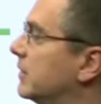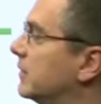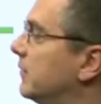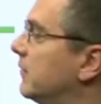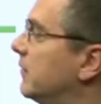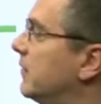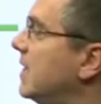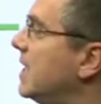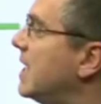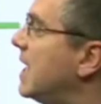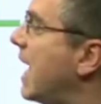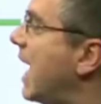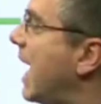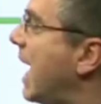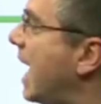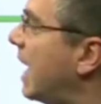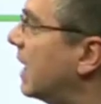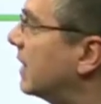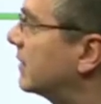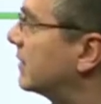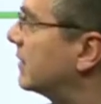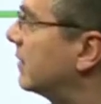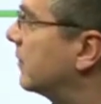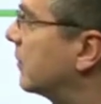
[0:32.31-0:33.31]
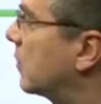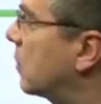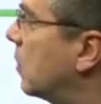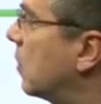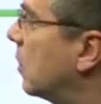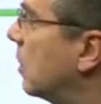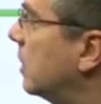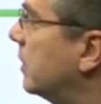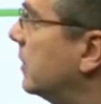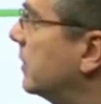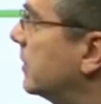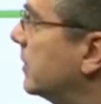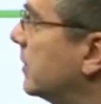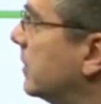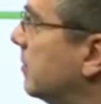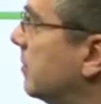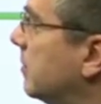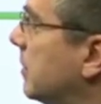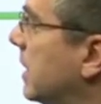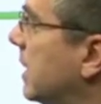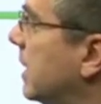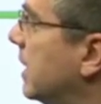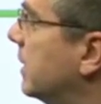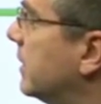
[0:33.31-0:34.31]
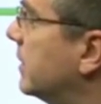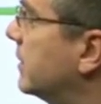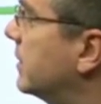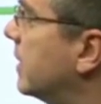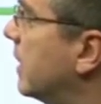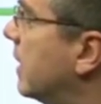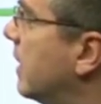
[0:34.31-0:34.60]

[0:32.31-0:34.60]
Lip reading: verses. VS